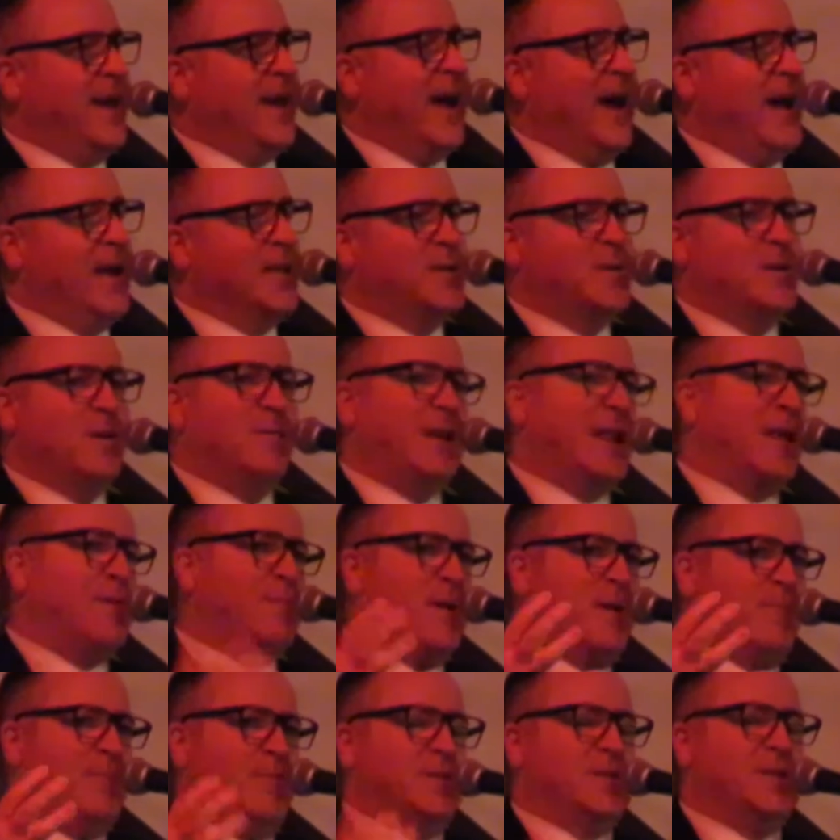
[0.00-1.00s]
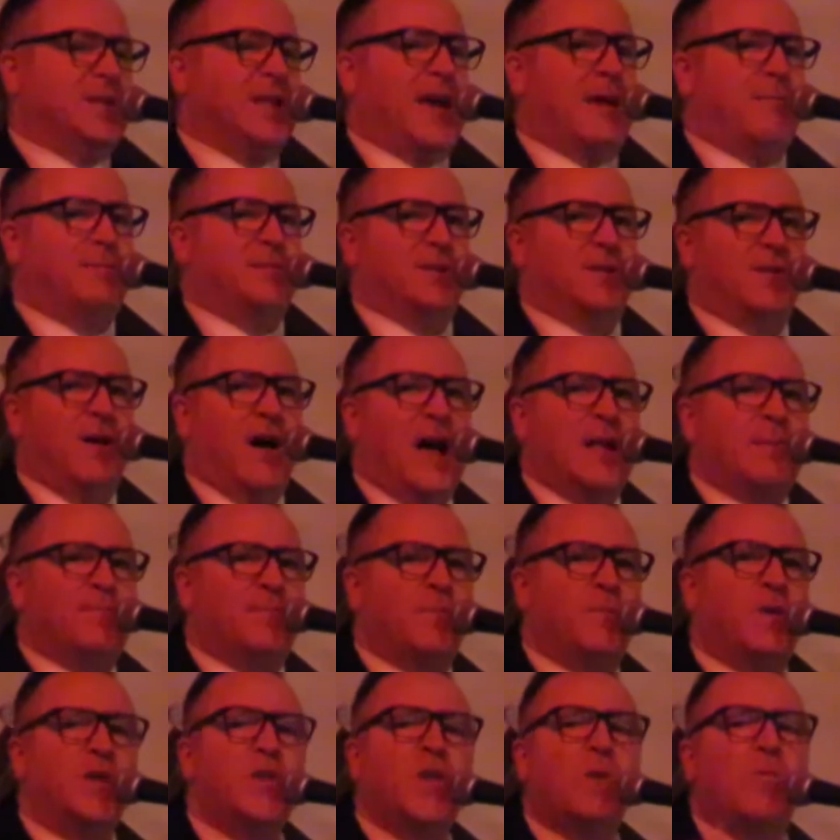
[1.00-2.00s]
Uh, too many people to name tonight,
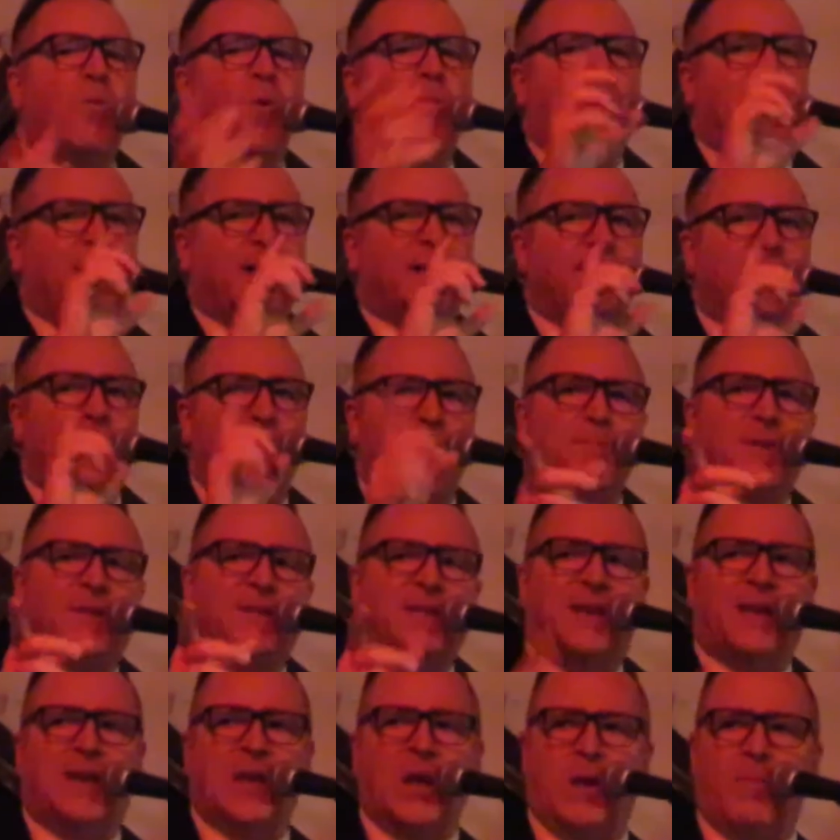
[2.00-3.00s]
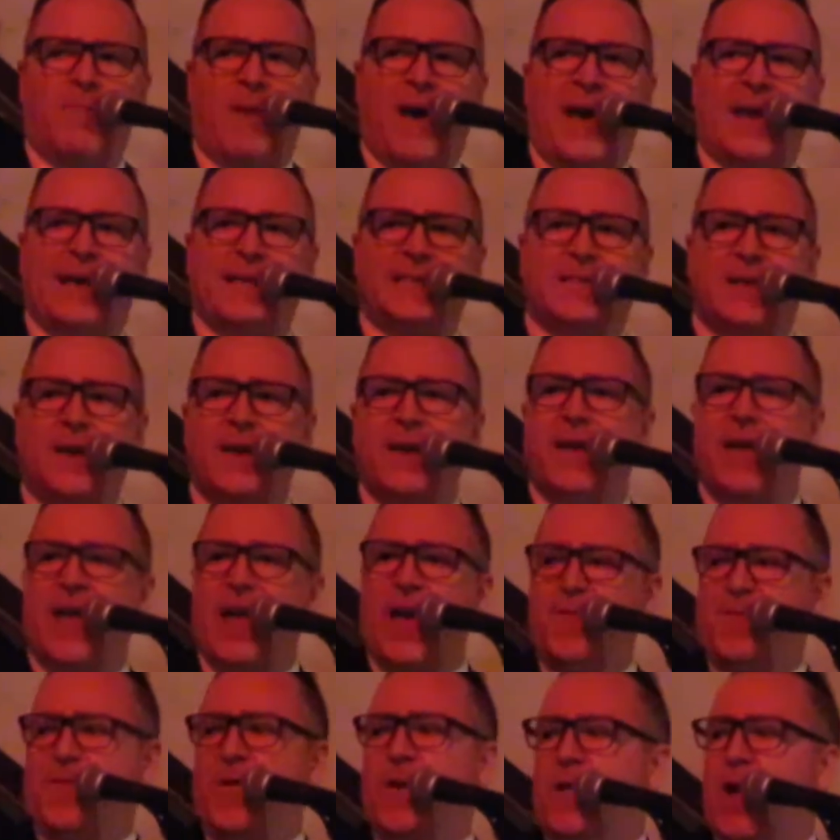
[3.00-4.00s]
but when you walk into that particular maze,
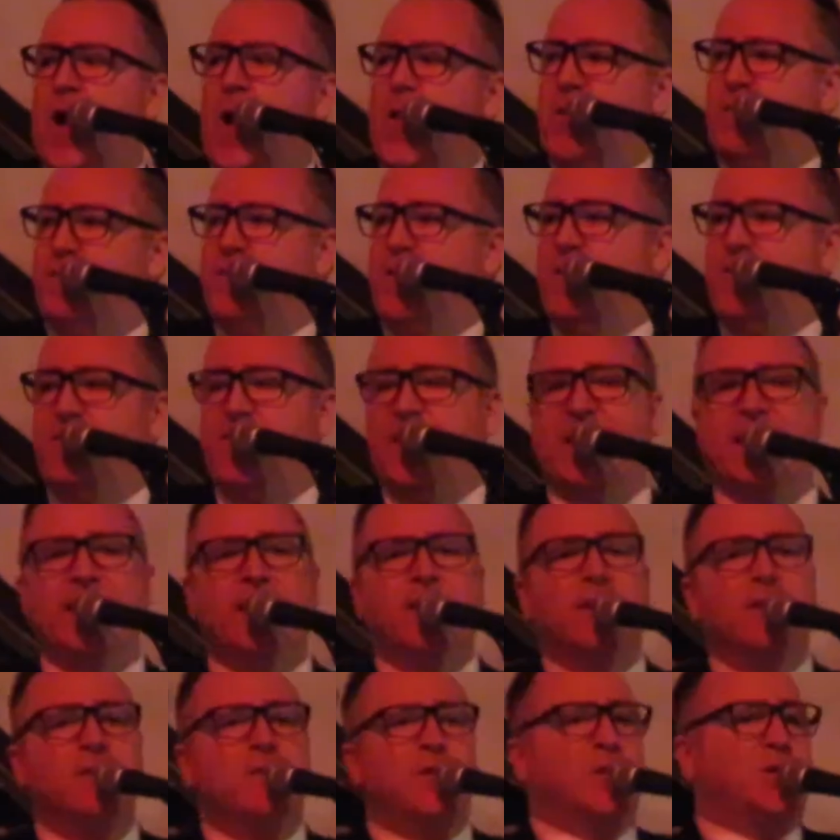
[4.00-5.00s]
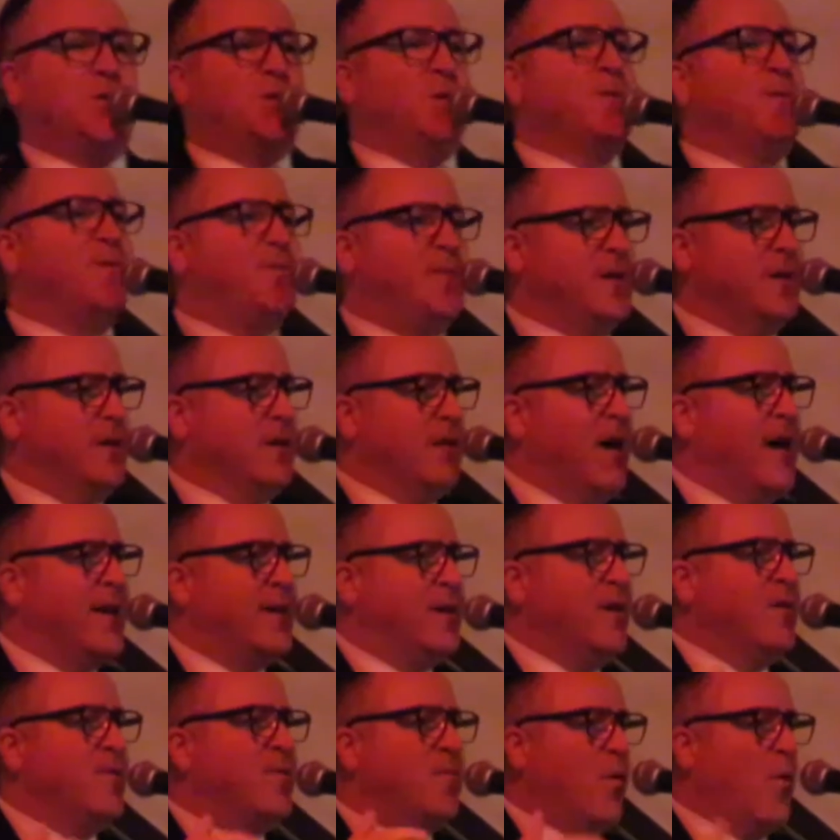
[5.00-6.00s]
if you know the movie, you should feel
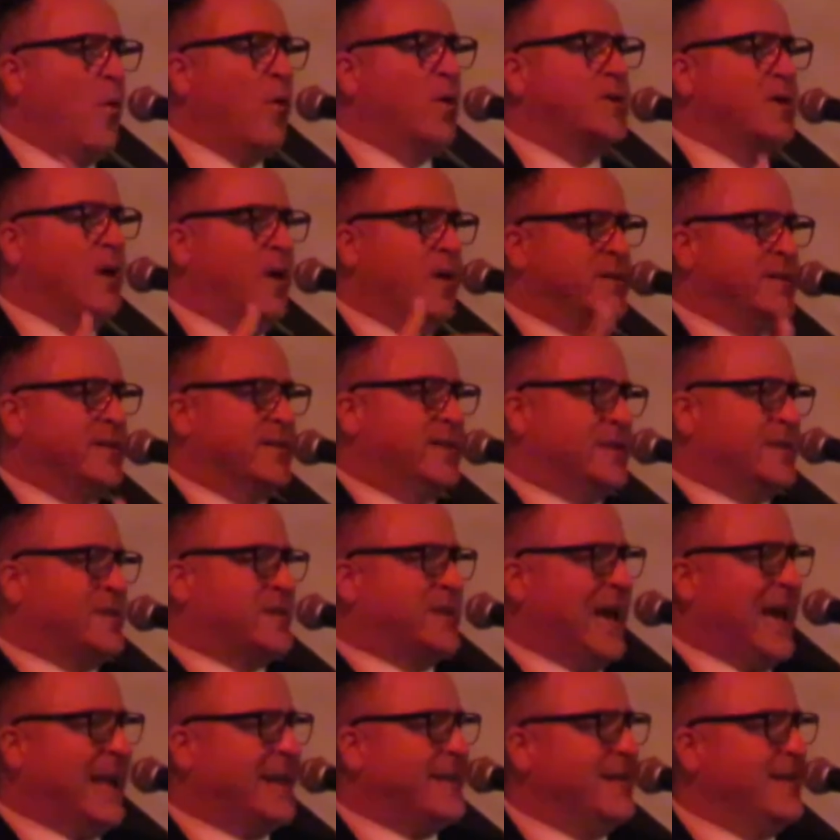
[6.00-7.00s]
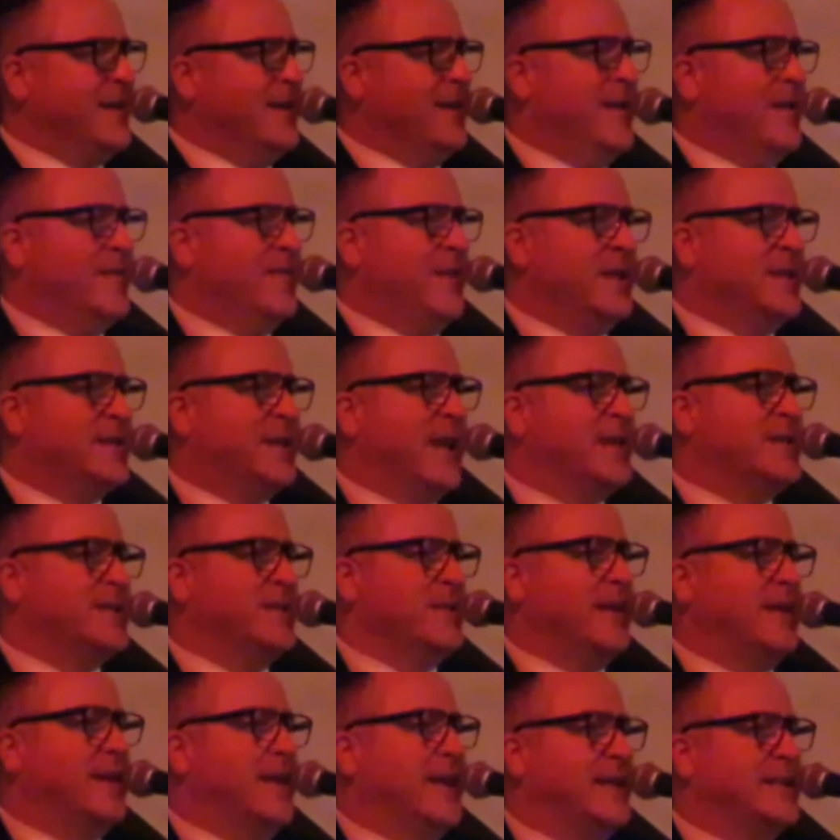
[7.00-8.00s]
like you've walked onto the set. The
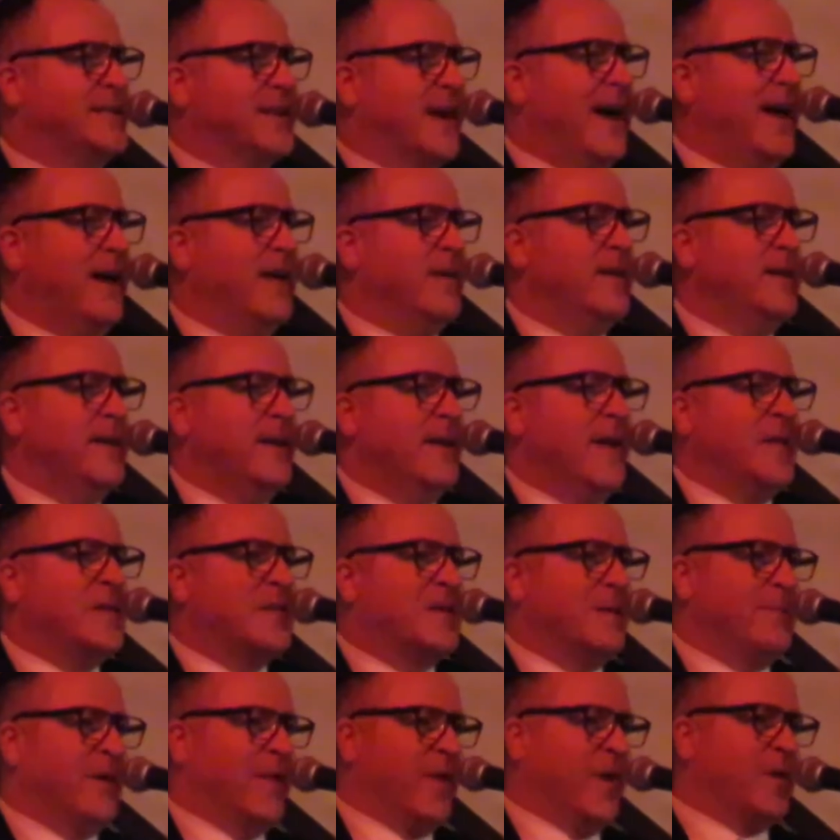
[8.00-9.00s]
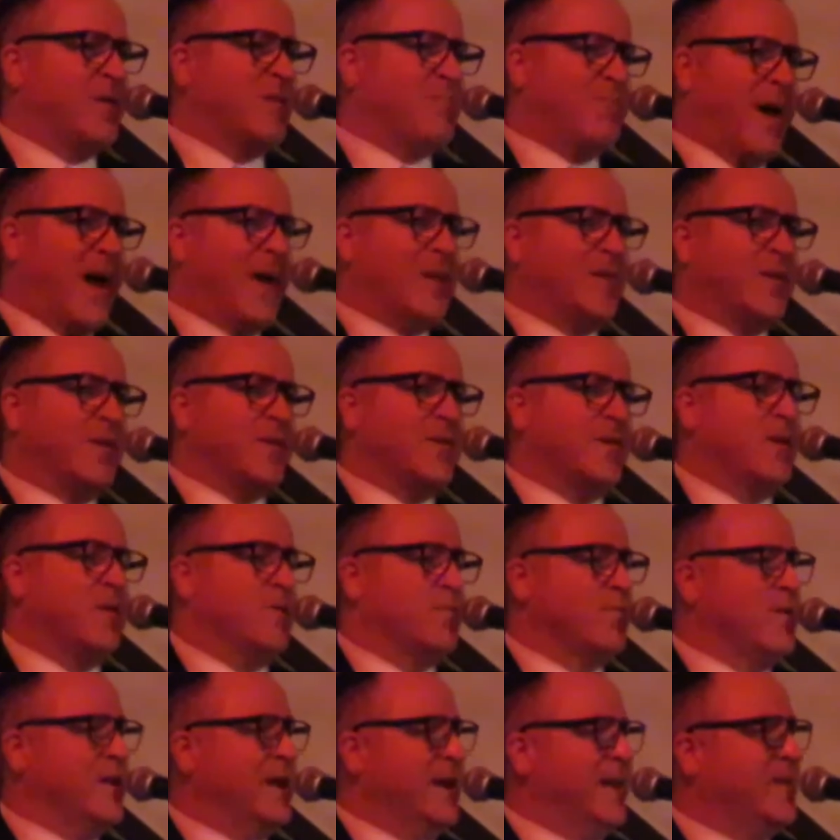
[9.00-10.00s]
attention to detail in some of those spaces
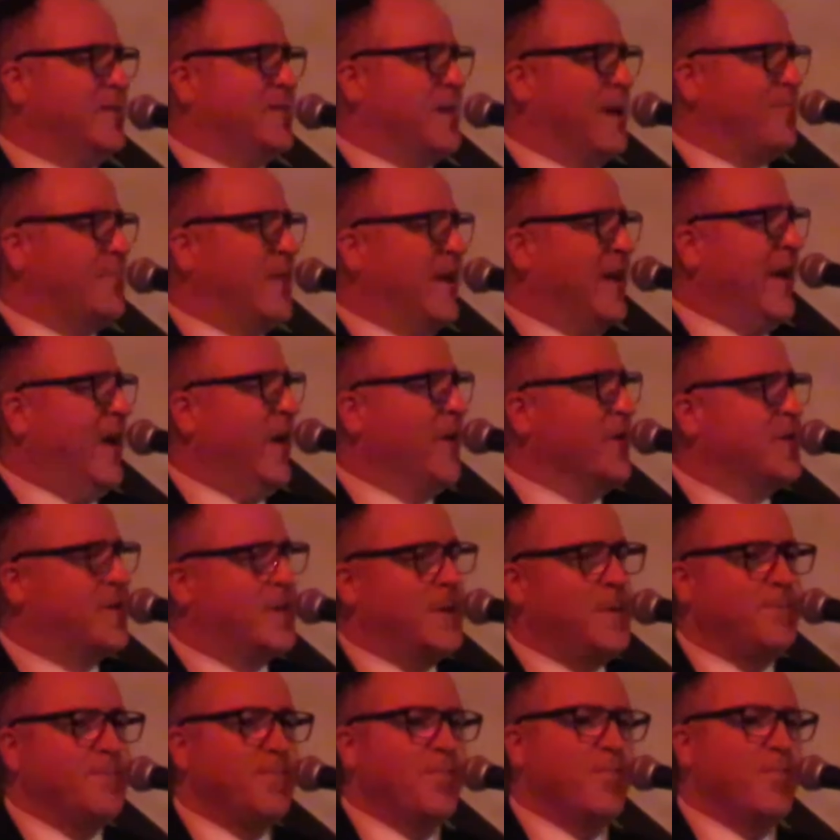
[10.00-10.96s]
is really something else.